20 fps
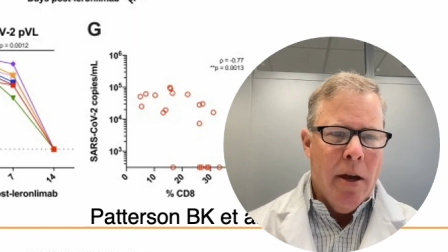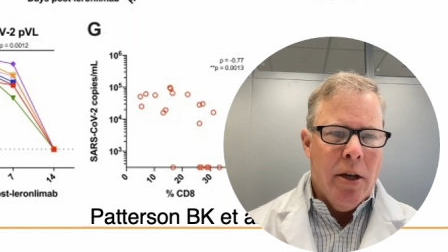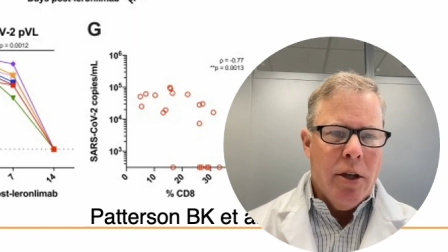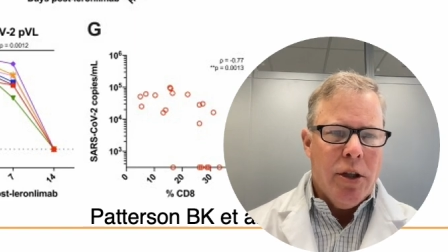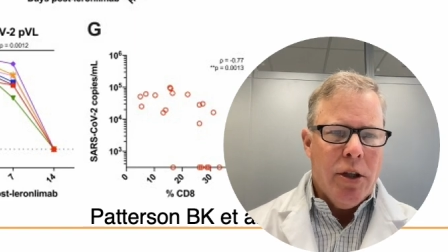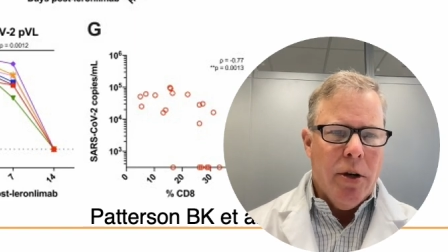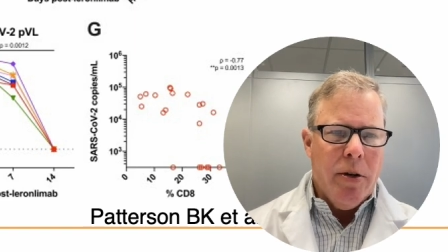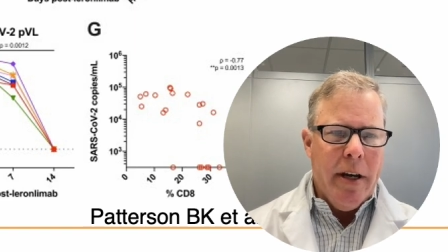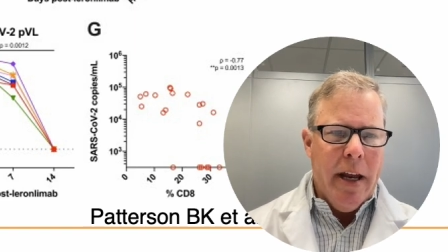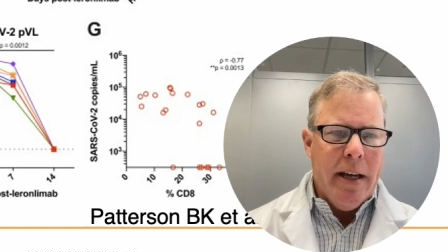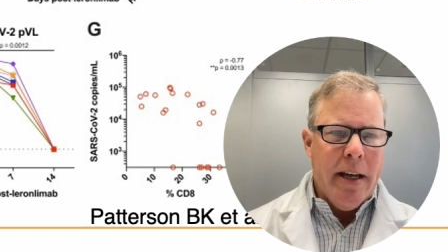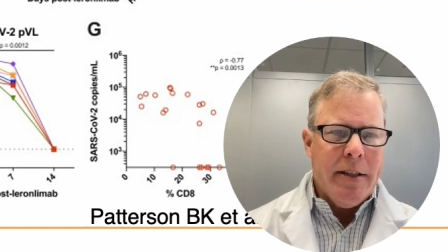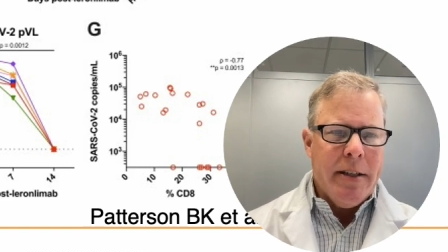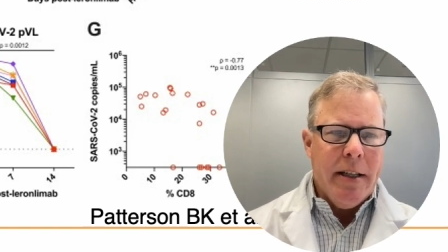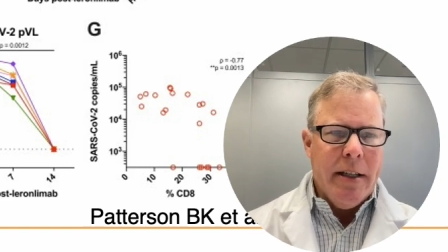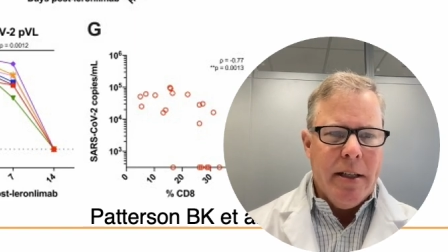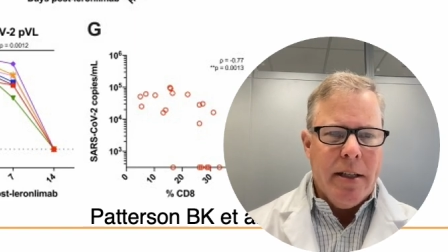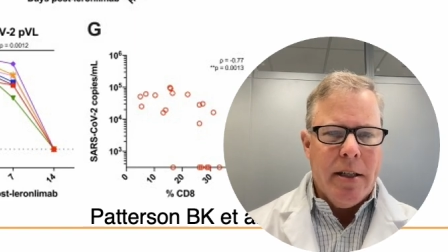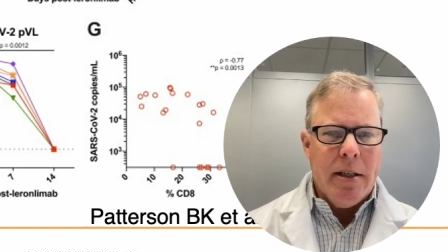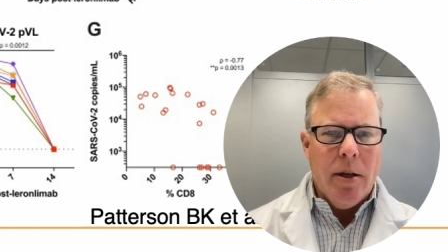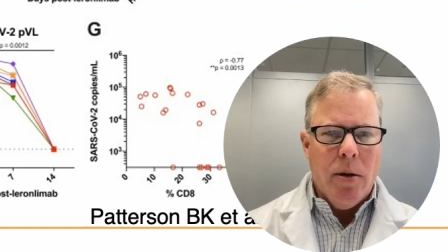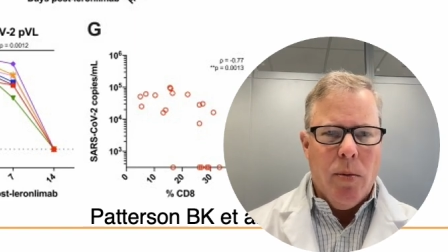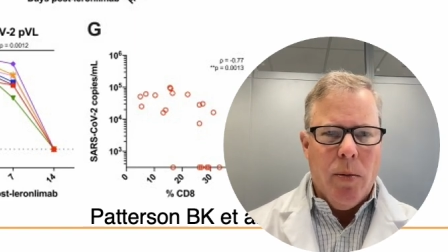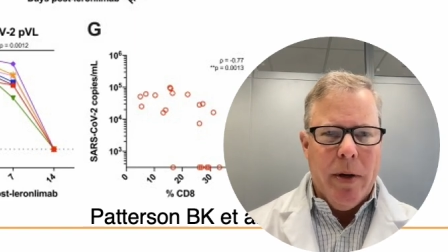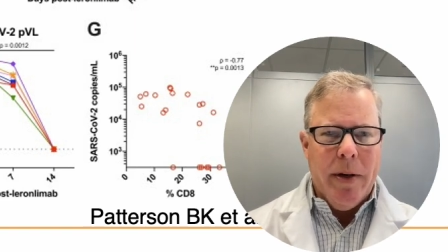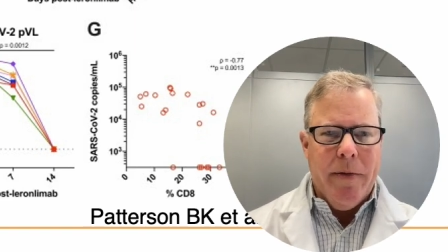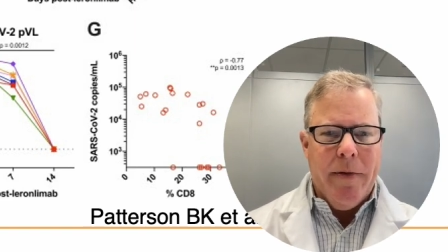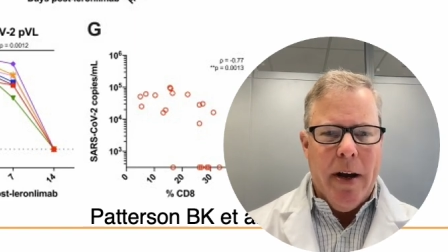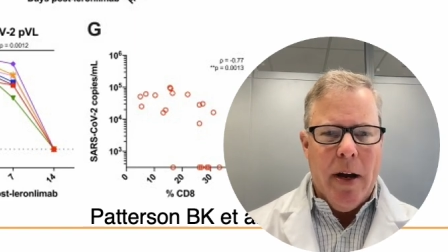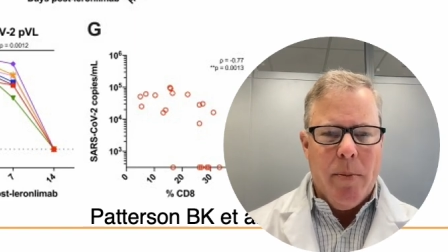So in essence,
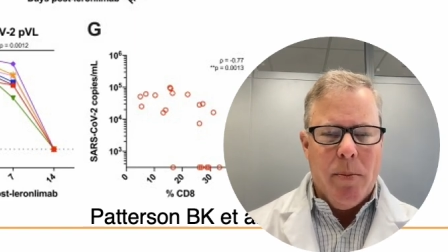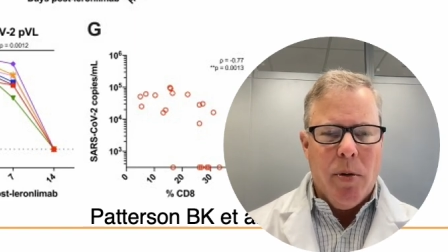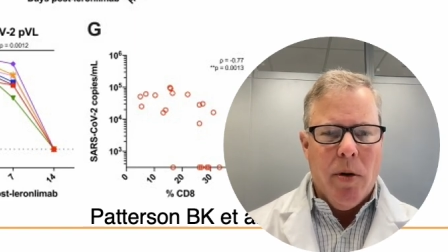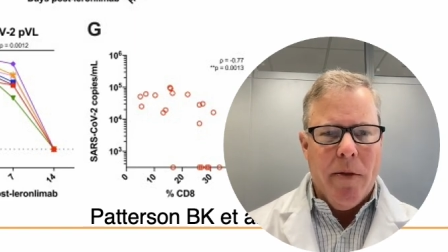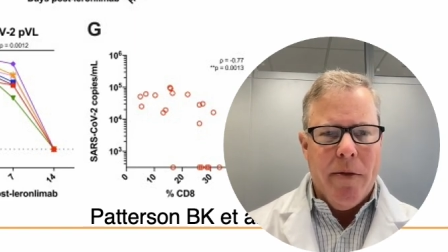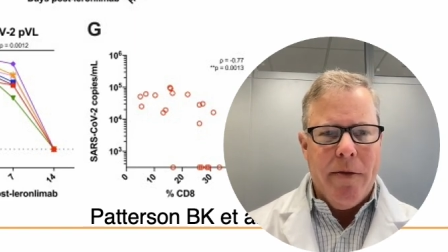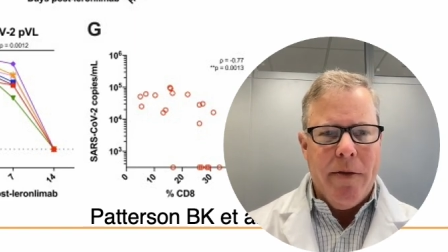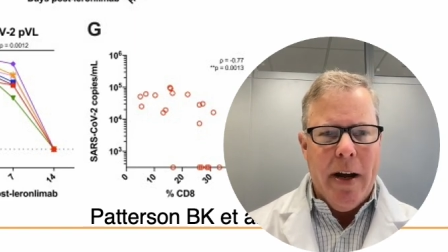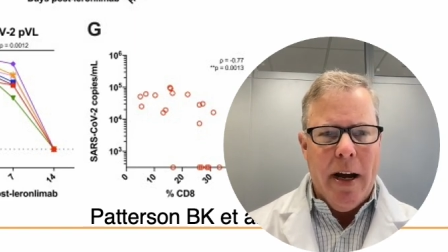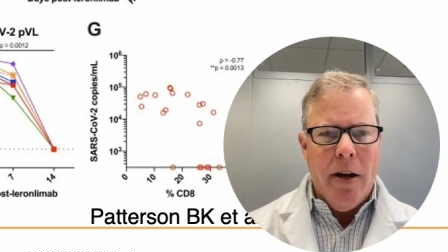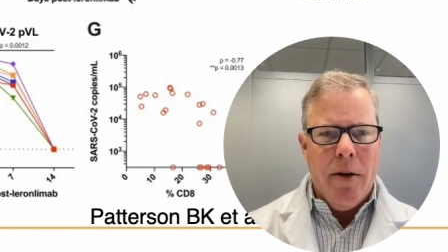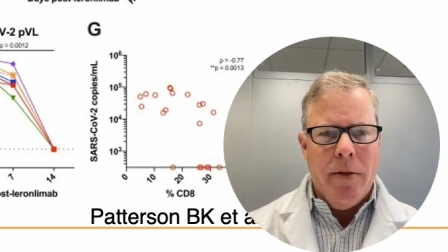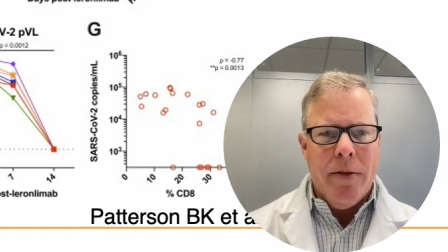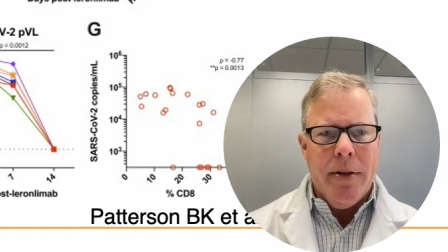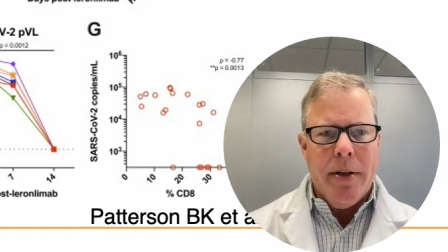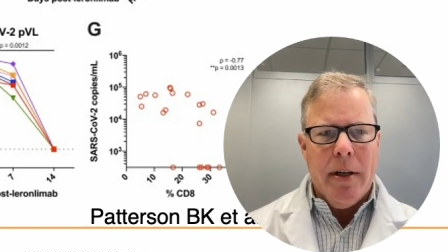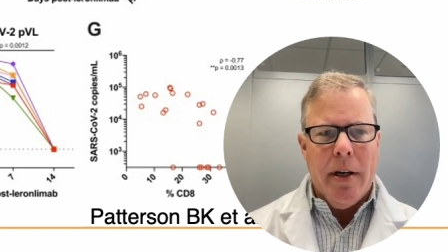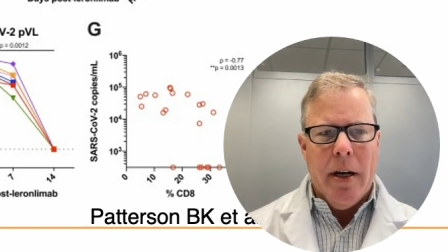we found profound